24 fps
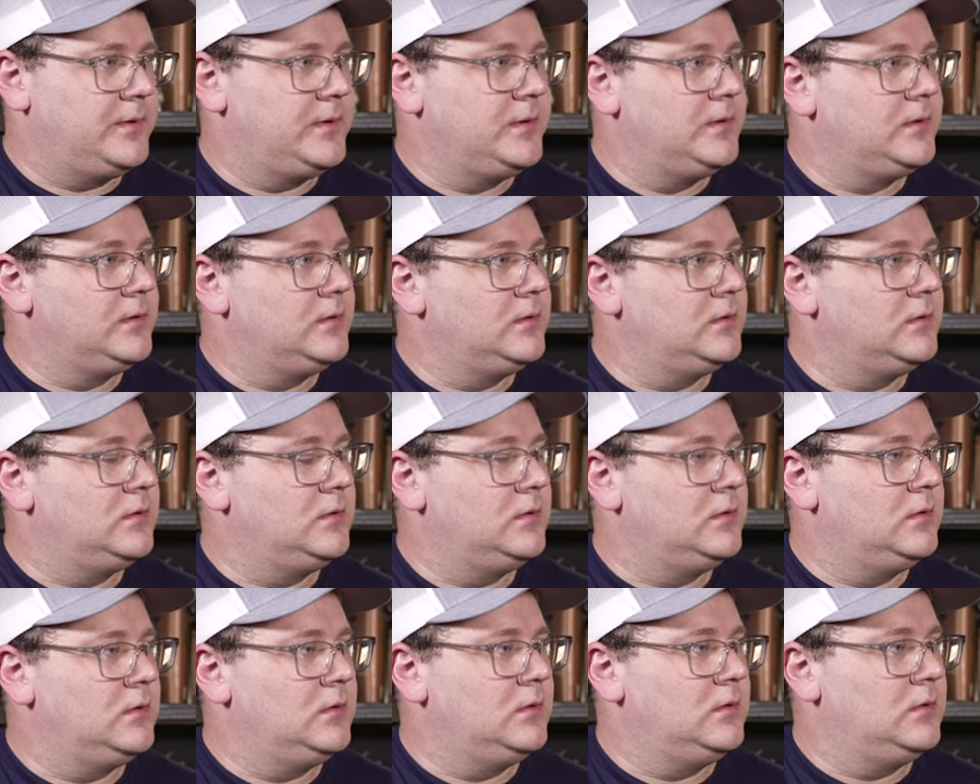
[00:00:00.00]

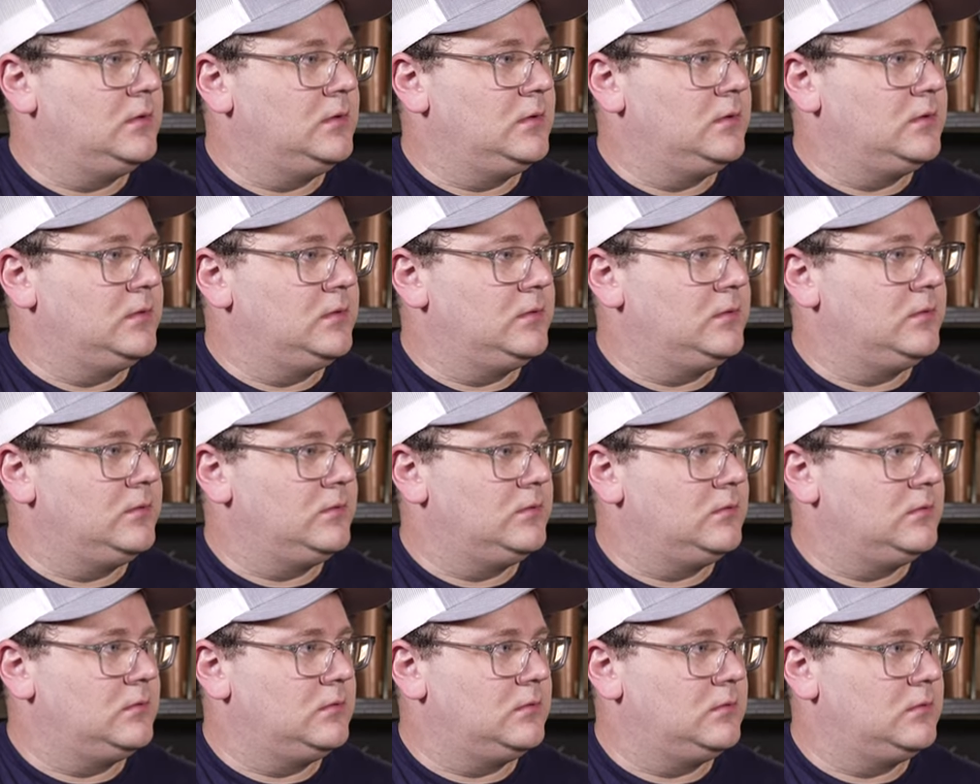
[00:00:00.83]

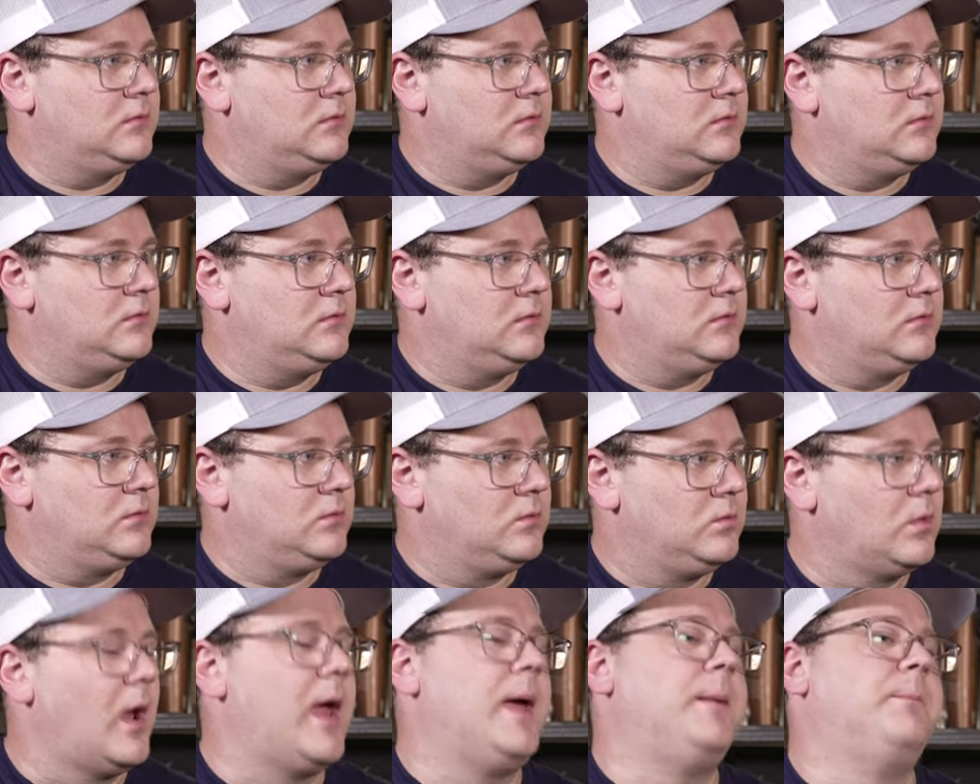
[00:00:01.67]

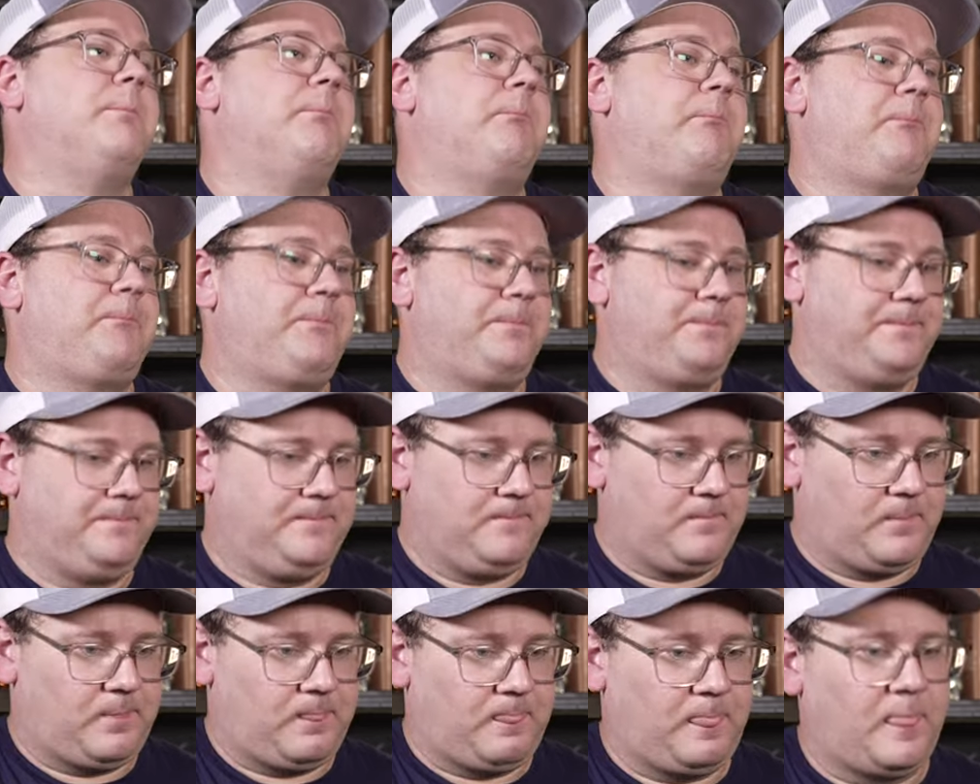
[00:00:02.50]

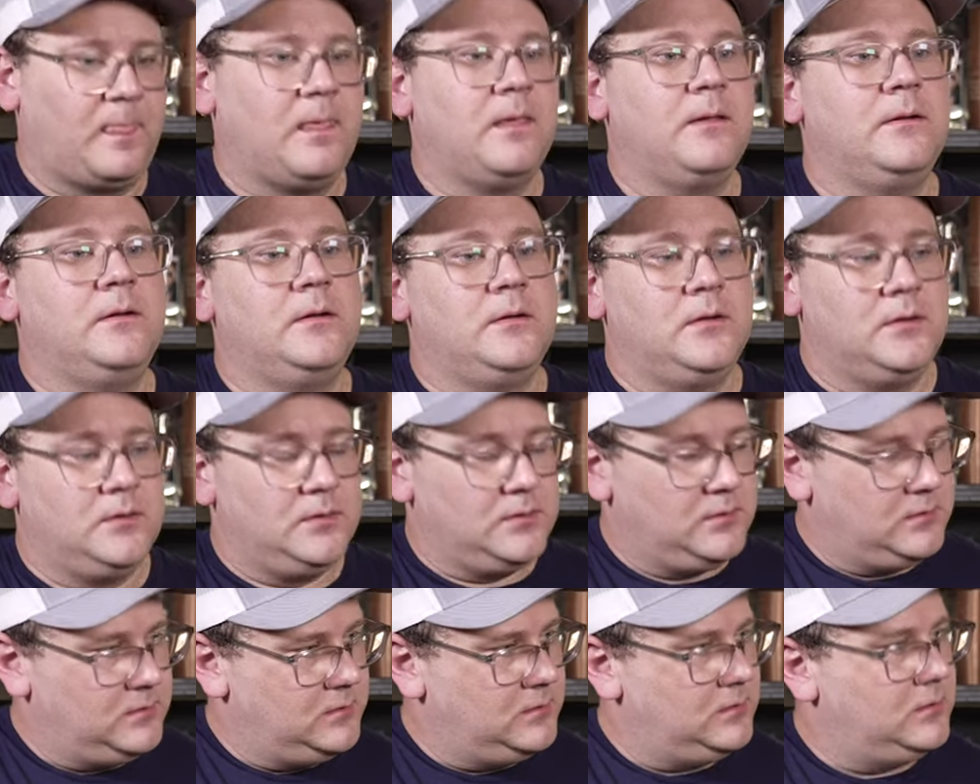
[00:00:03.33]

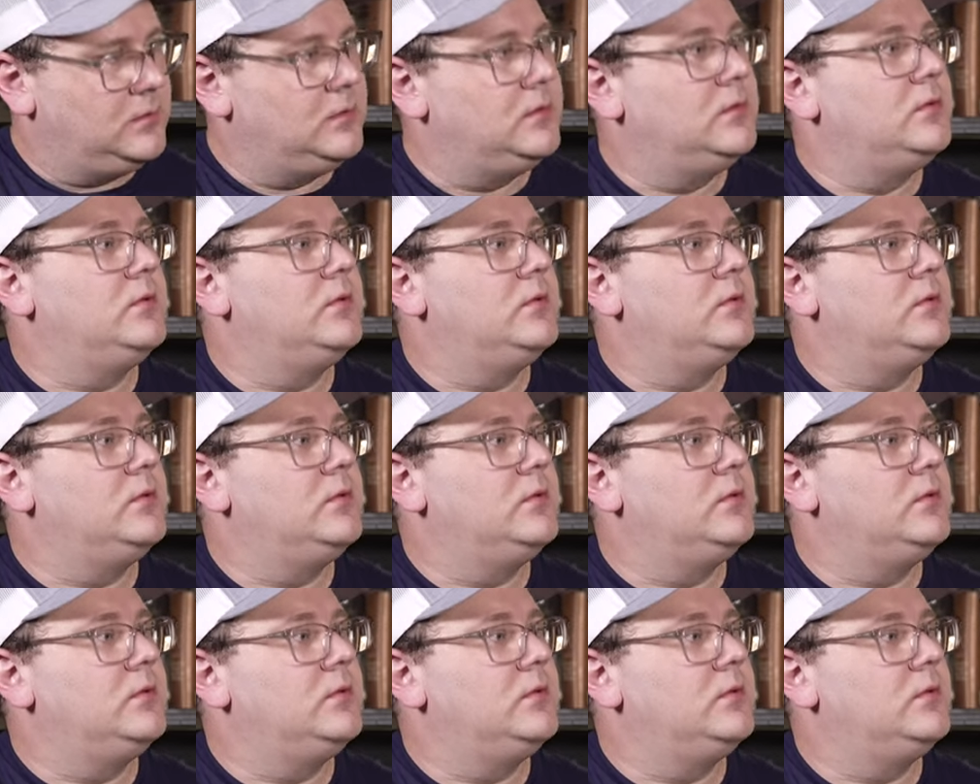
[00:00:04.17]
The person shown says nothing.